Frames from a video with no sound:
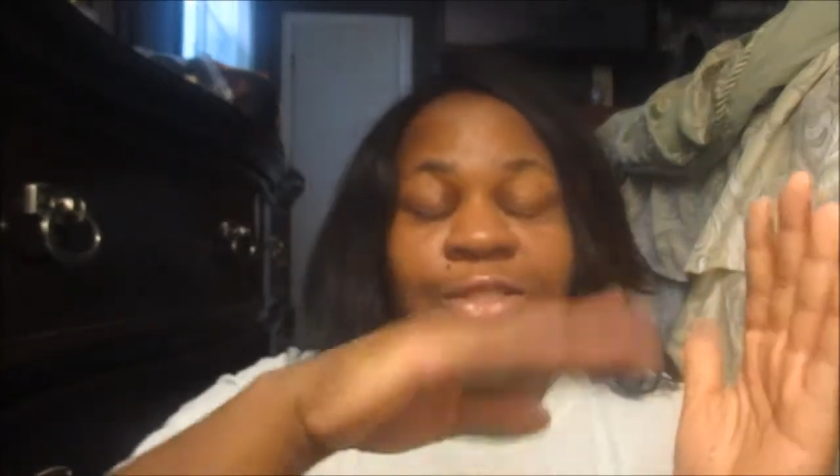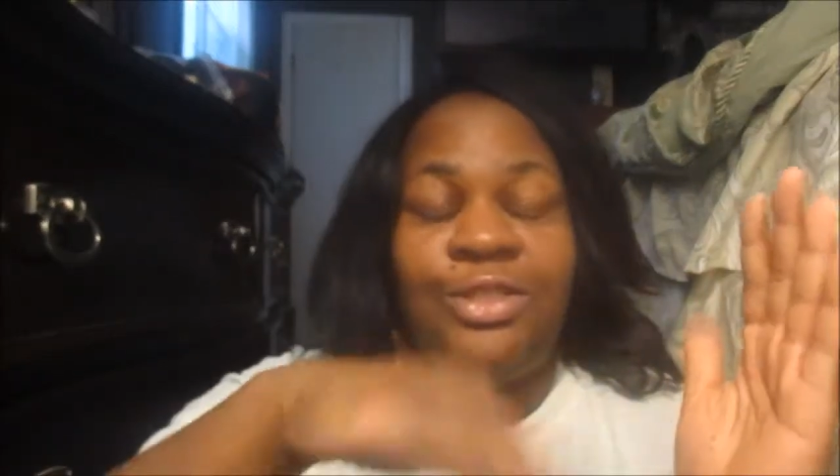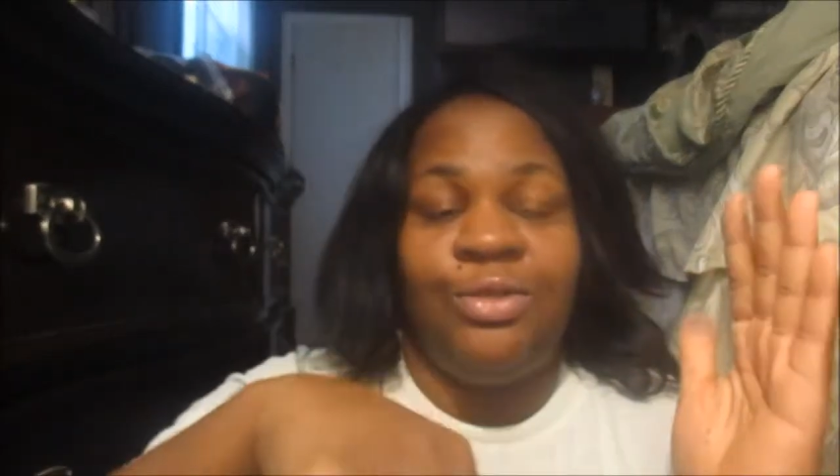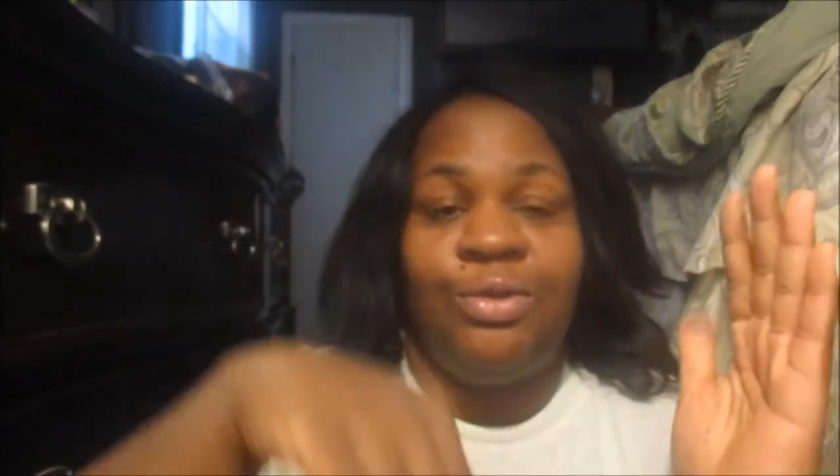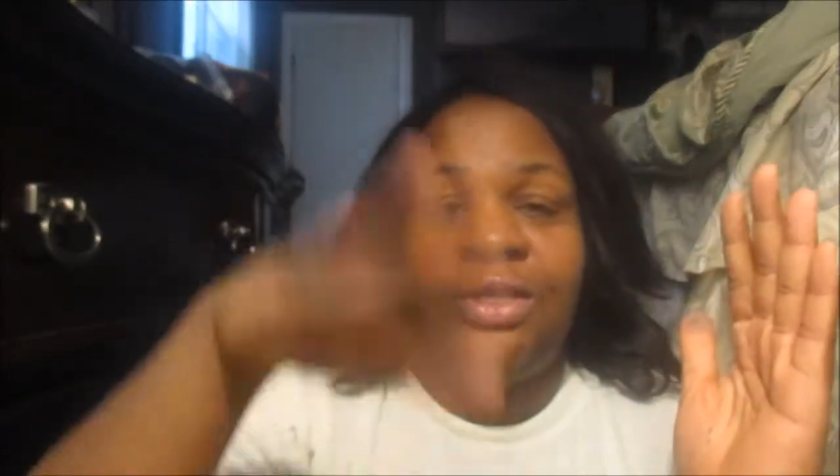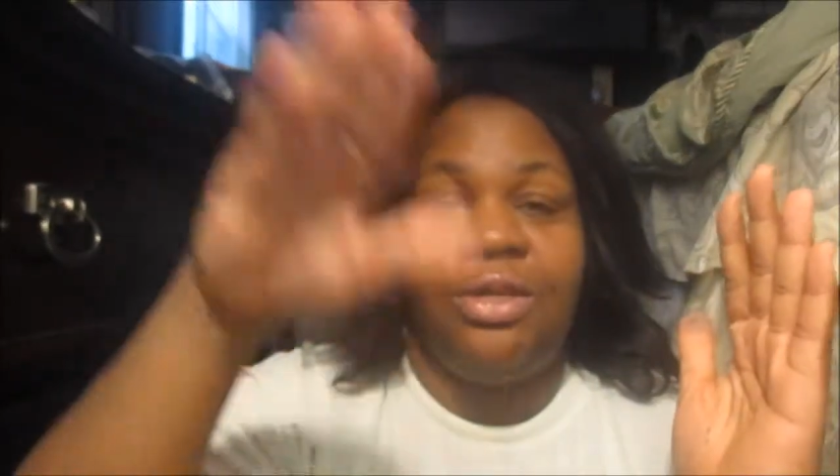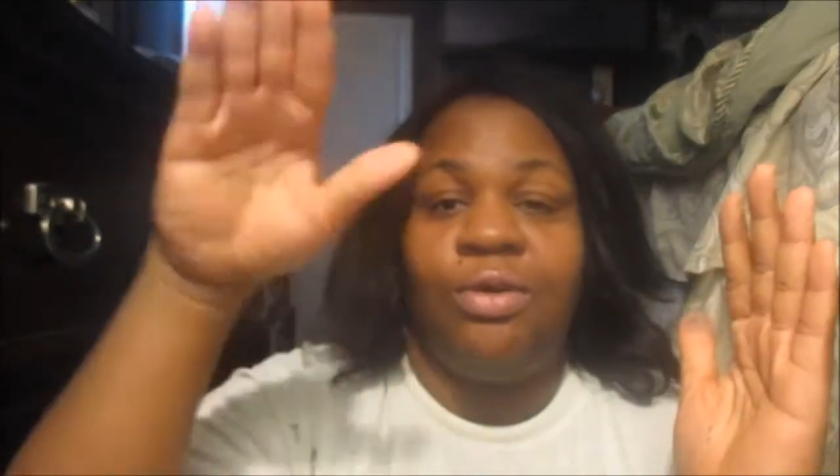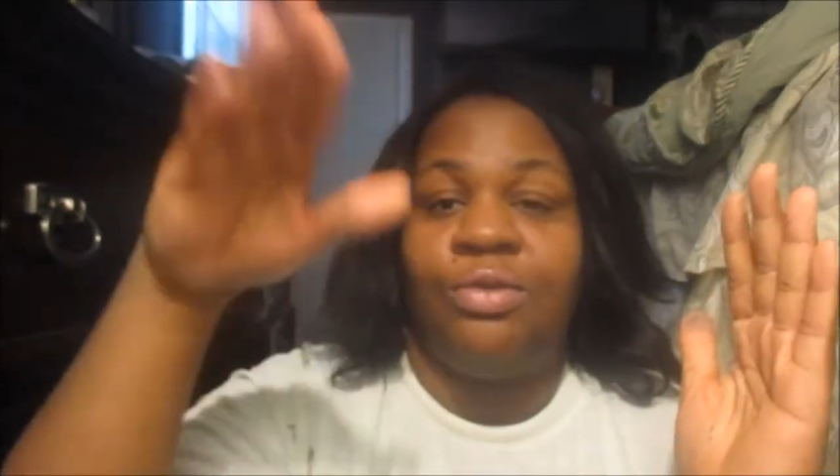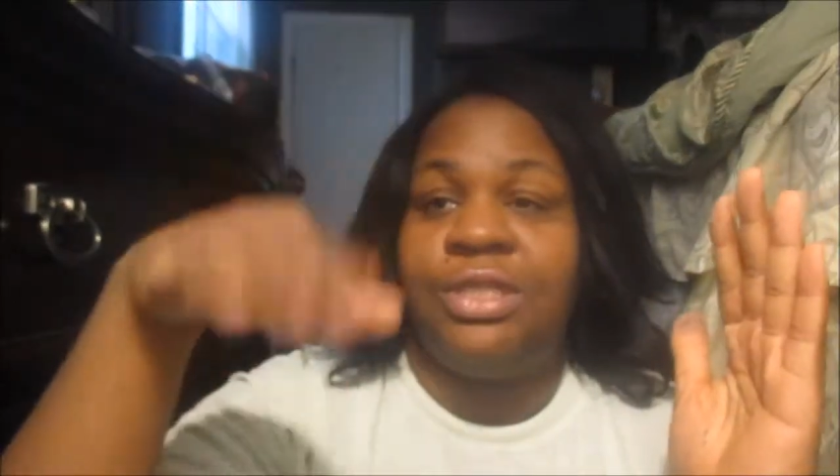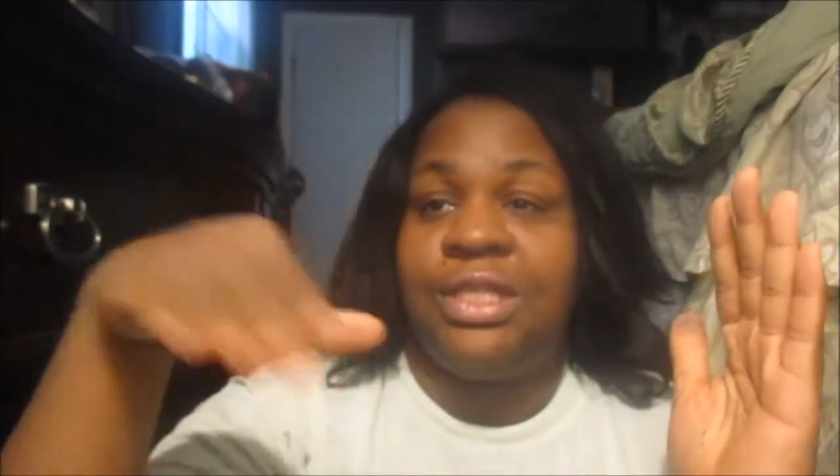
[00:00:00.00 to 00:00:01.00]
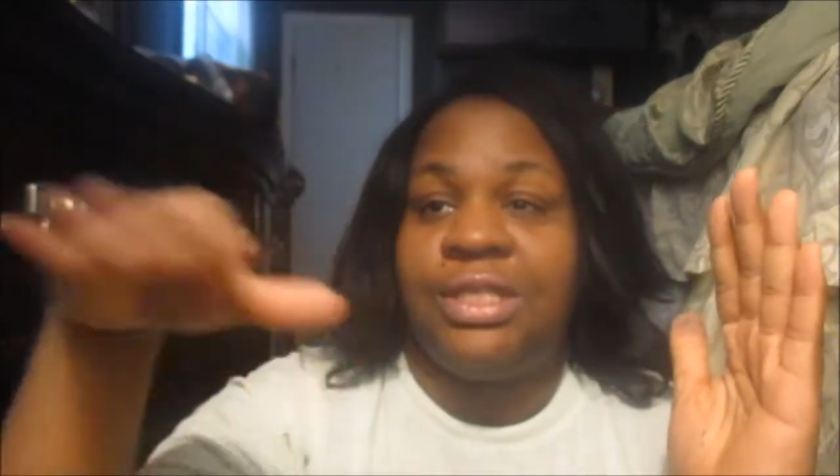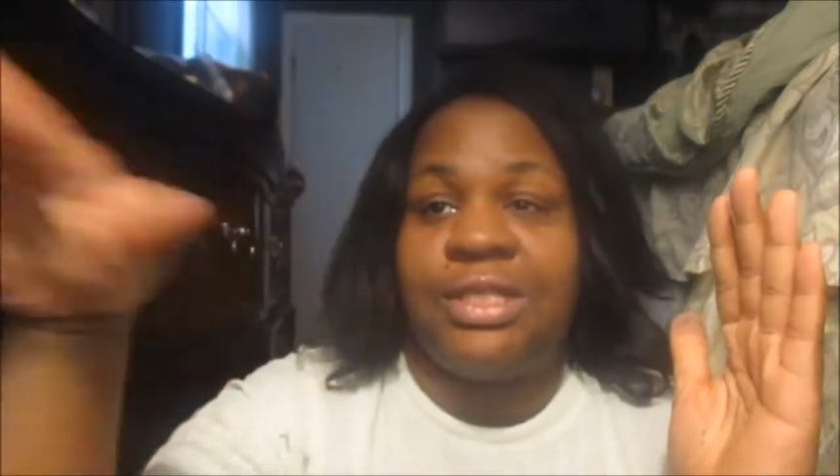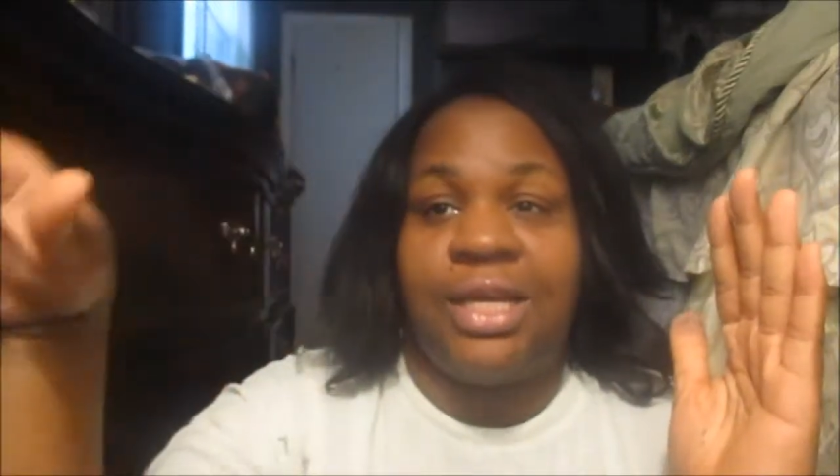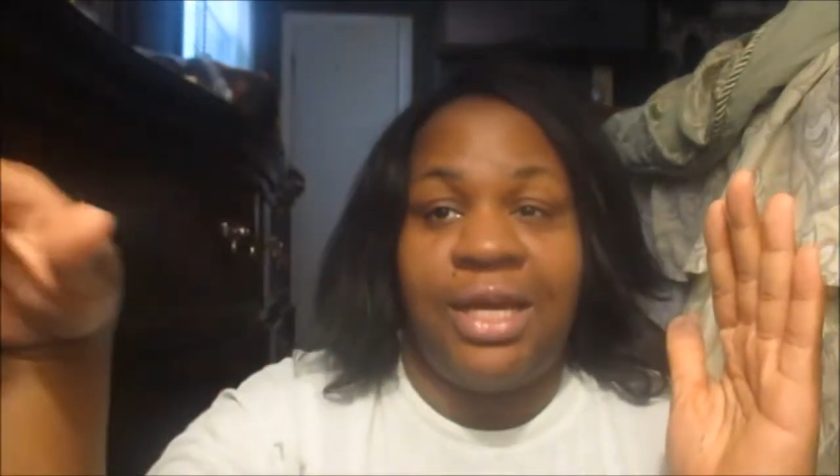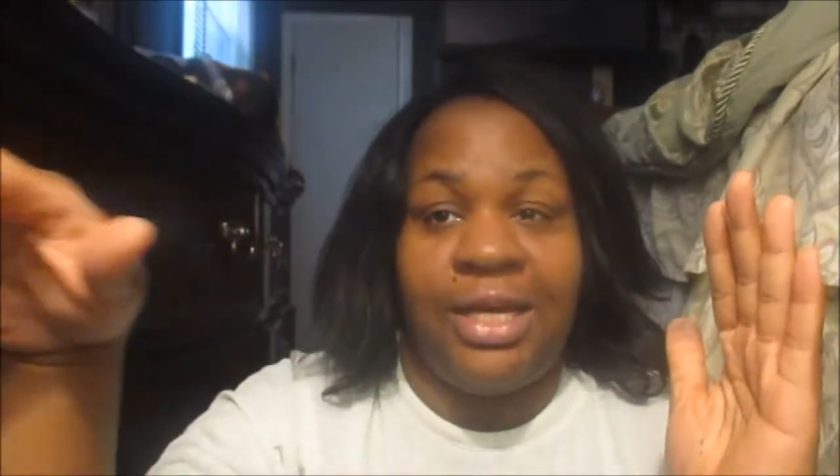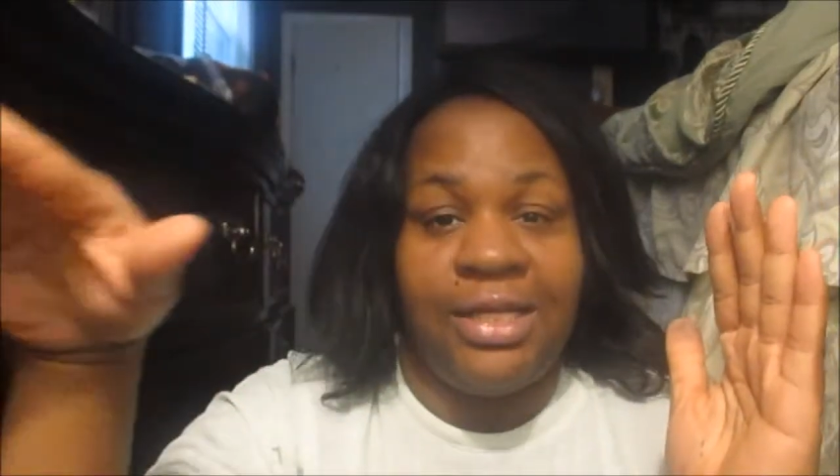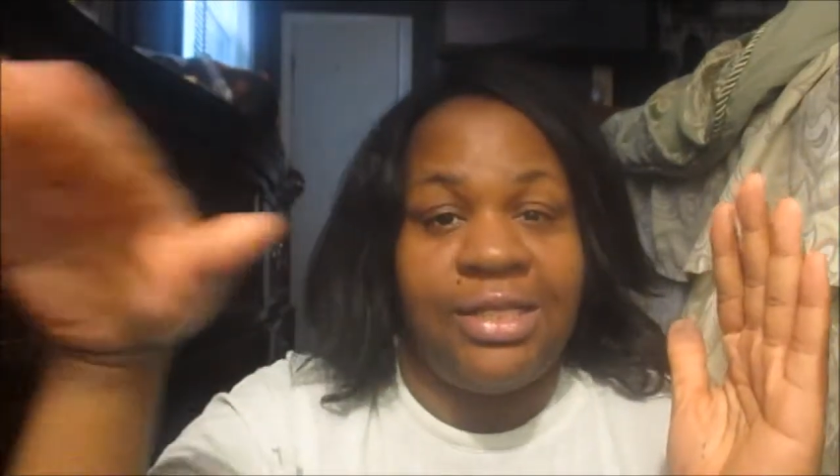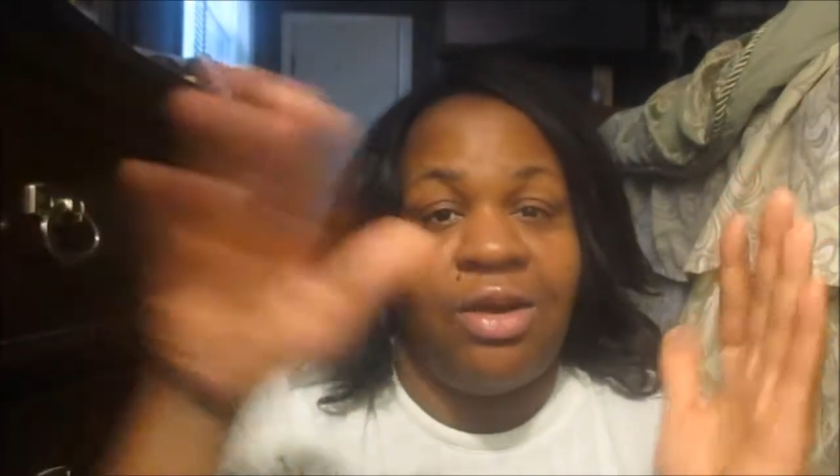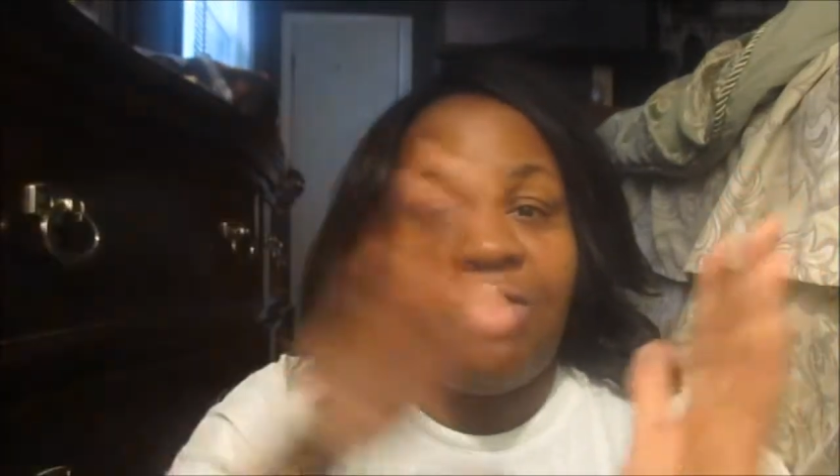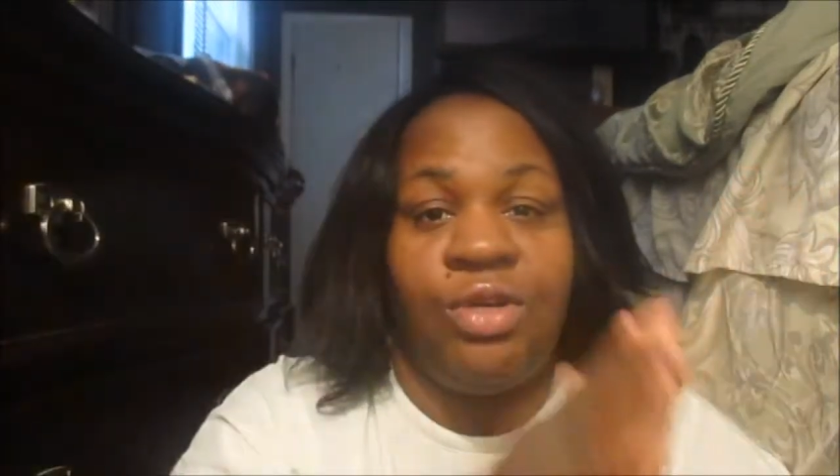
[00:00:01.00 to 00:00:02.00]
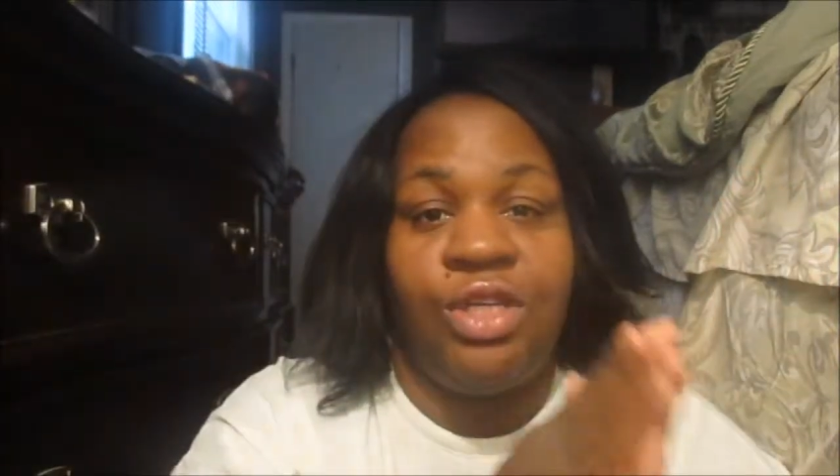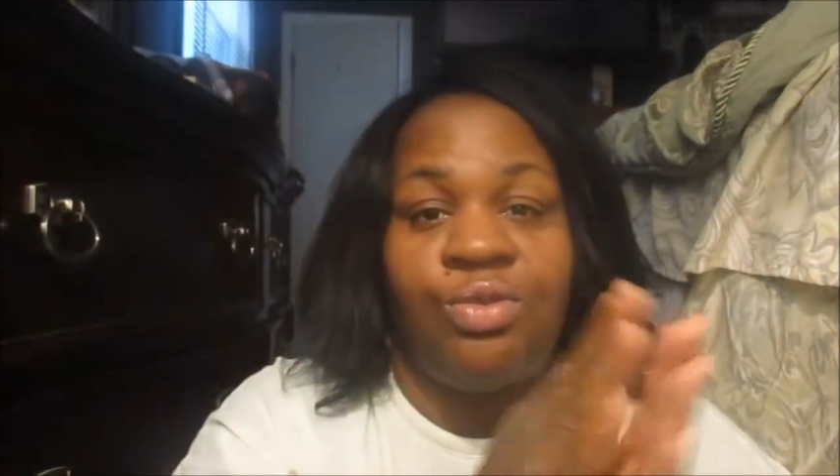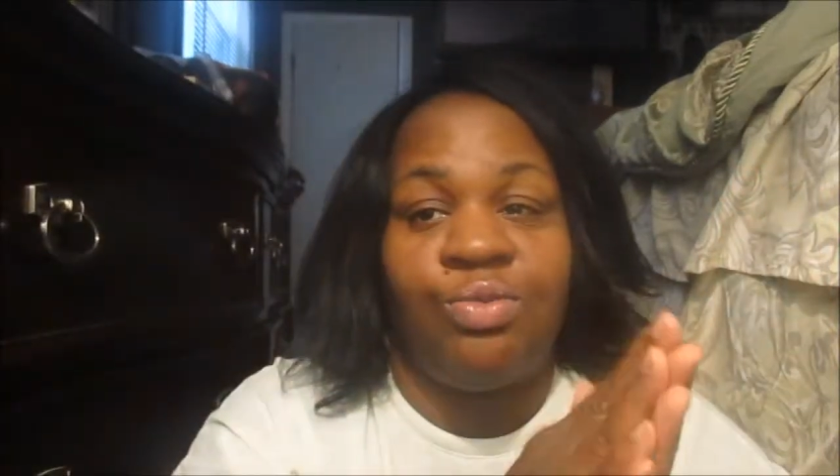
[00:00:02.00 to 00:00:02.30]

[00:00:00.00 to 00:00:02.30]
doing those zigzags on his